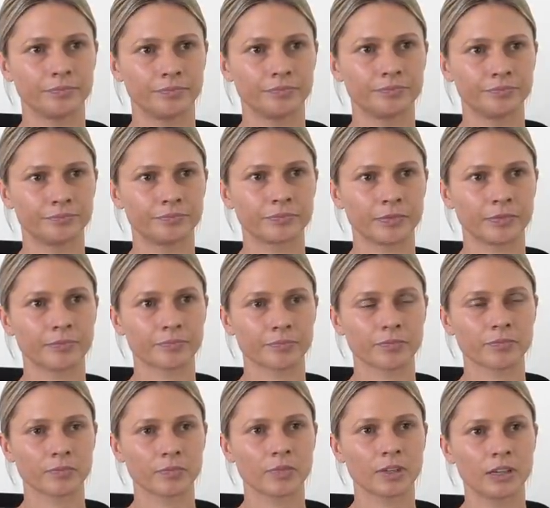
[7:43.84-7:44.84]
the curve for the
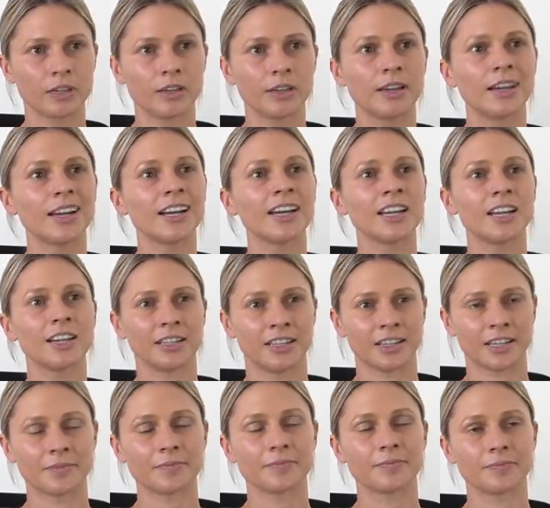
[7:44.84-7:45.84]
rest of the ride. That's what I've
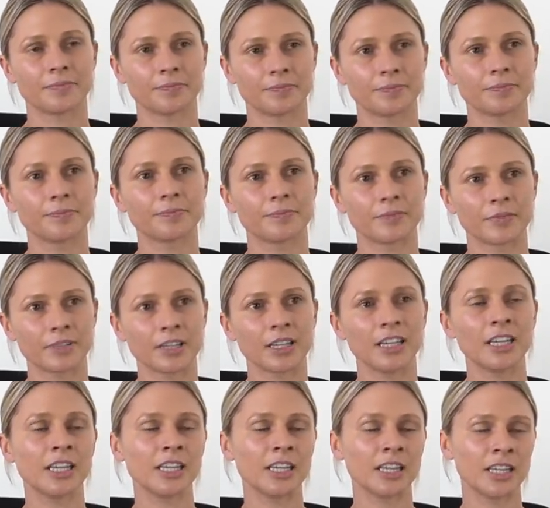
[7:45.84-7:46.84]
been yep. told. I don't know if there's any
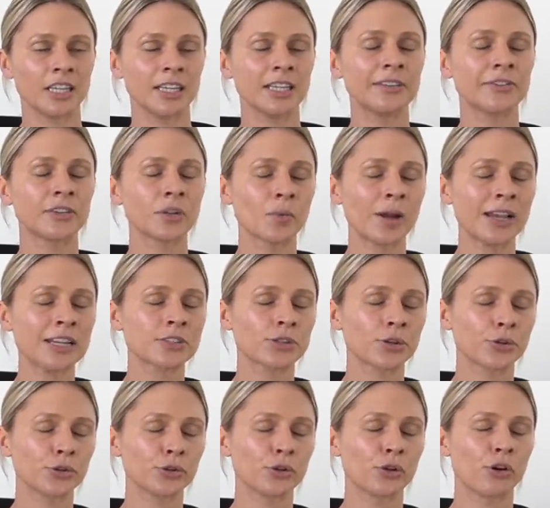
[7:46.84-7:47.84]
truth in that. If you wait
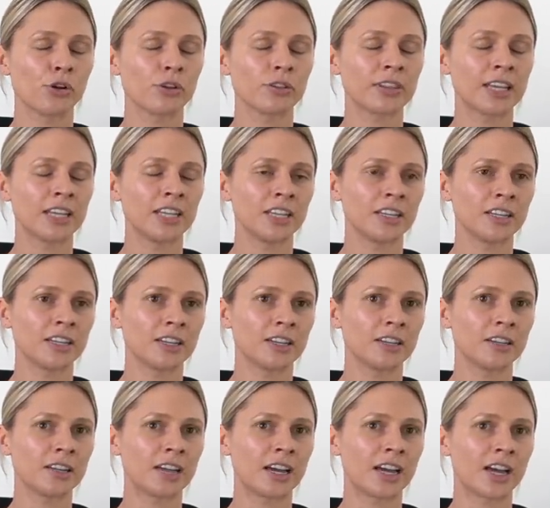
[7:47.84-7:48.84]
too long, then you
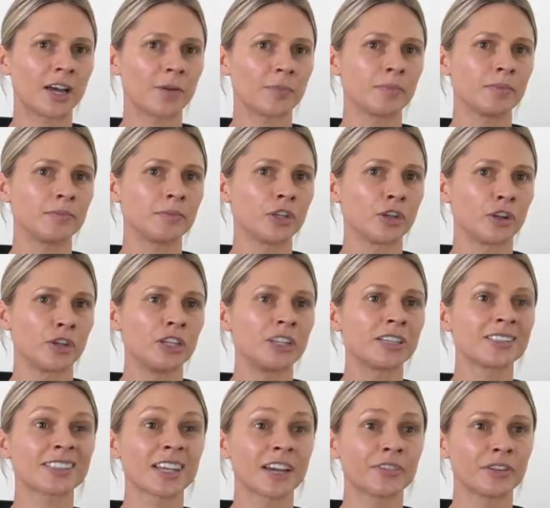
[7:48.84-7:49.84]
can, um, you know, you
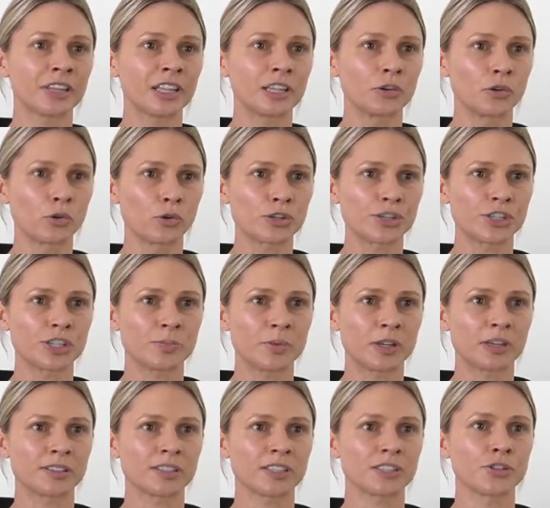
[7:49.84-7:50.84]
can start feeling nauseous
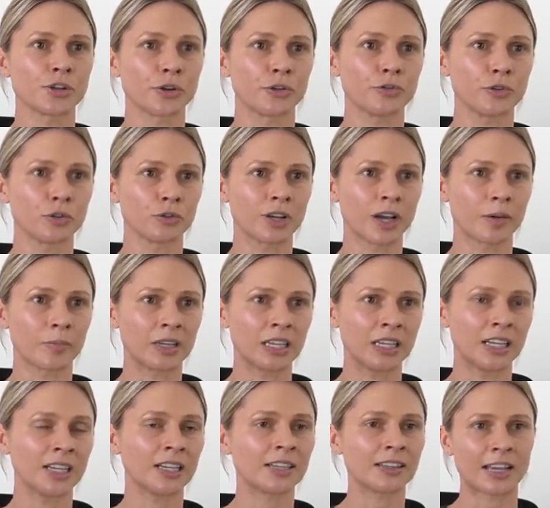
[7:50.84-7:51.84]
because there's no fuel coming
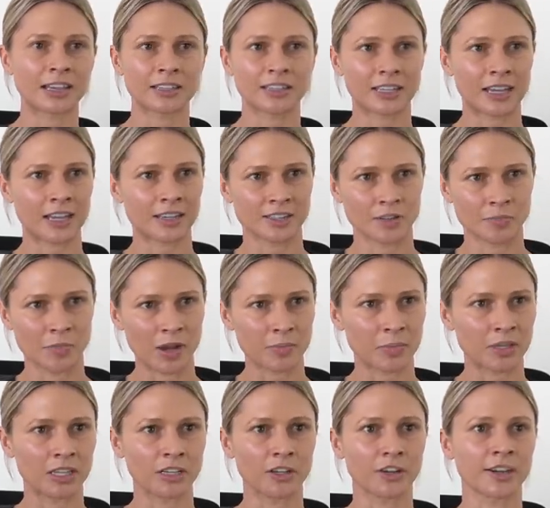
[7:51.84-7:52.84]
in. Lactic acid might
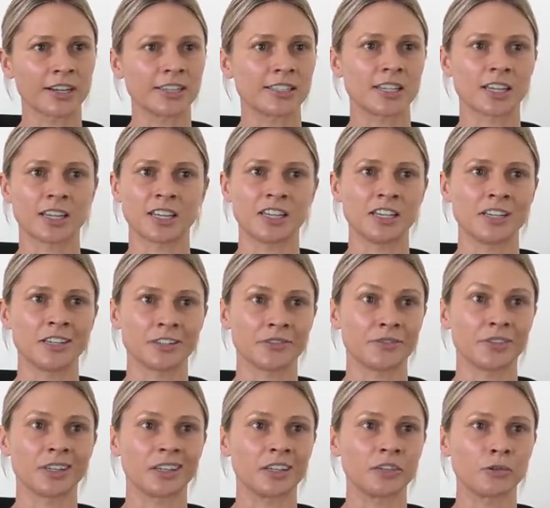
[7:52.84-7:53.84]
be increasing and you're just
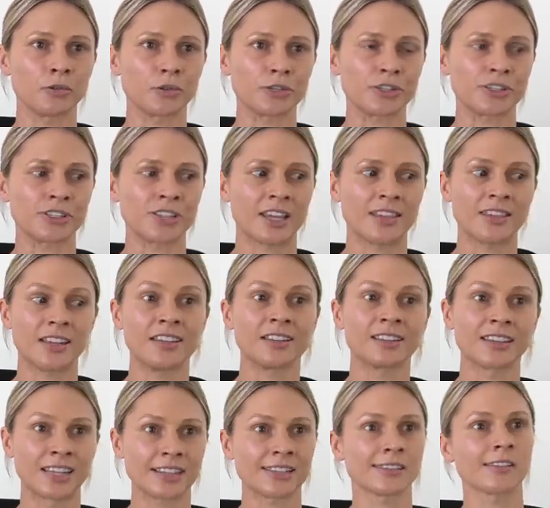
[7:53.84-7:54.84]
feeling nauseous, and then
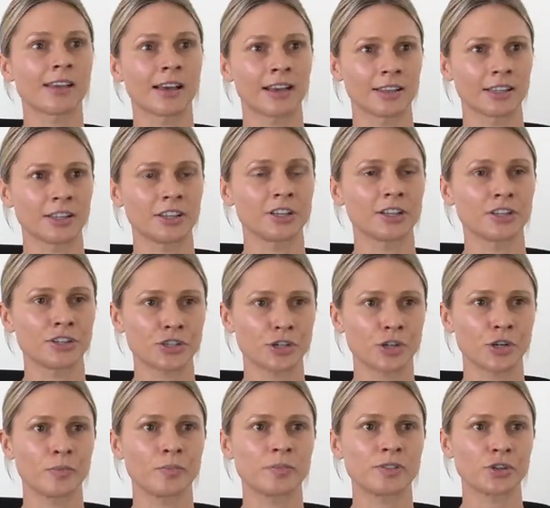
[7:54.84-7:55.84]
you're less likely to
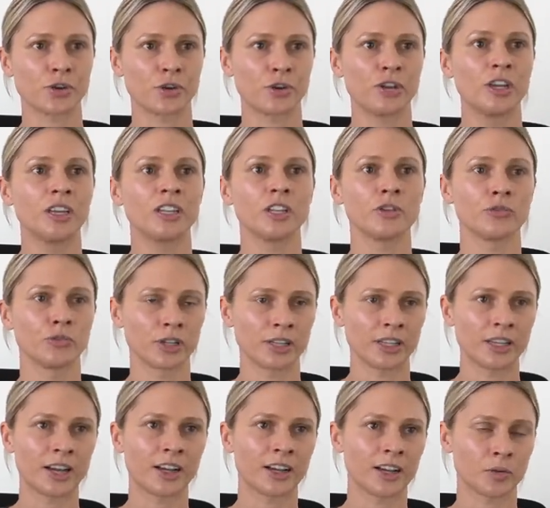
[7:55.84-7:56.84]
consume. So you
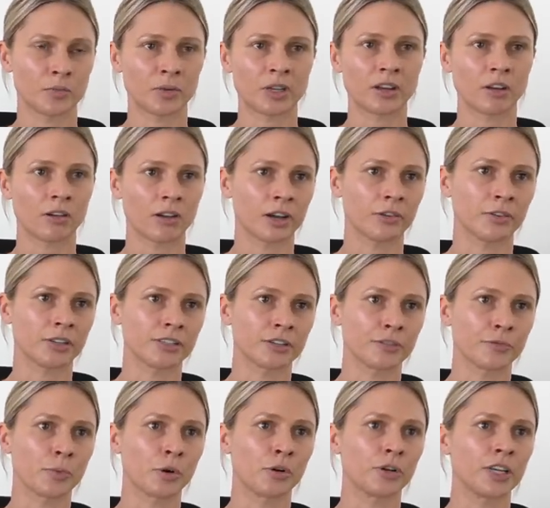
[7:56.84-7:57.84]
really are going to be at high risk
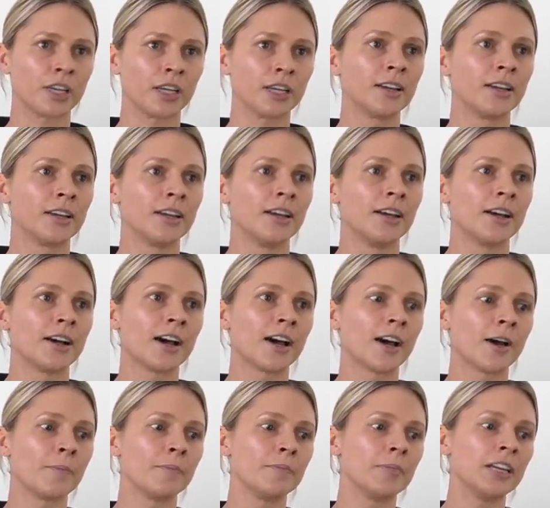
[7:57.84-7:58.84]
of bonking.
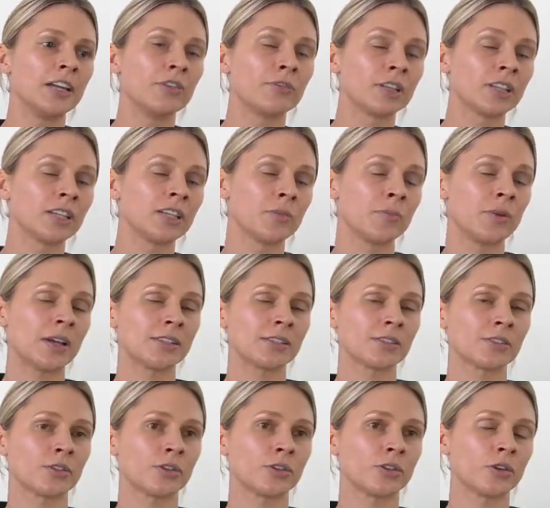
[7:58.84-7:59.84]
Um, it really
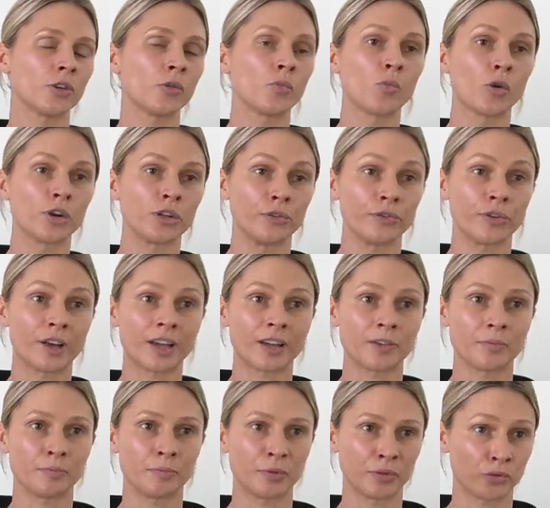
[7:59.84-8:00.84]
depends on, on what you've
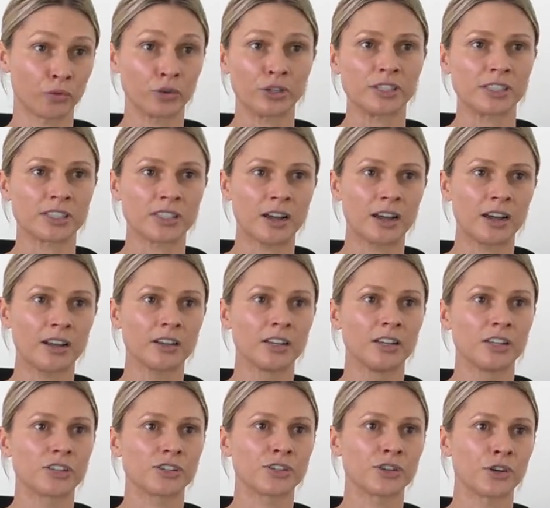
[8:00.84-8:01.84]
had before you start.
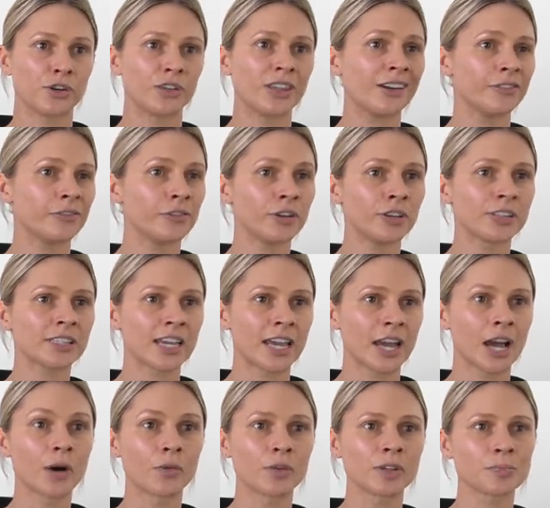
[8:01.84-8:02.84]
So that first
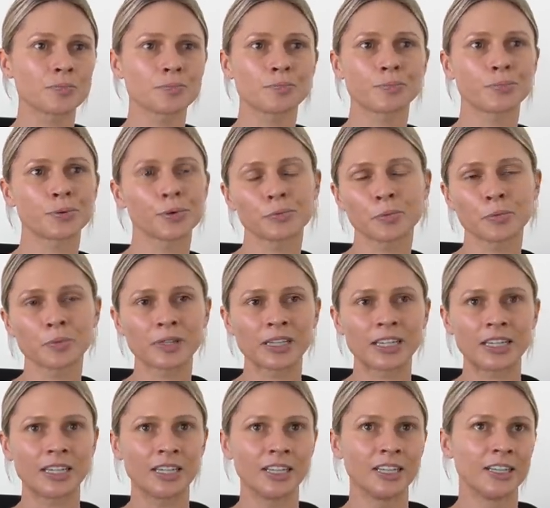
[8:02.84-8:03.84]
hour is
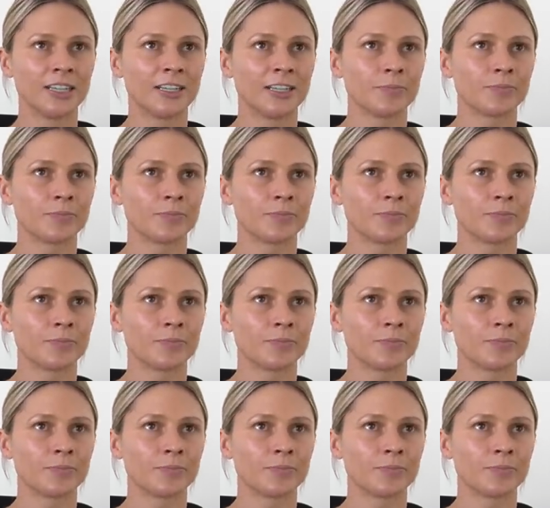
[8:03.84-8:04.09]
probably...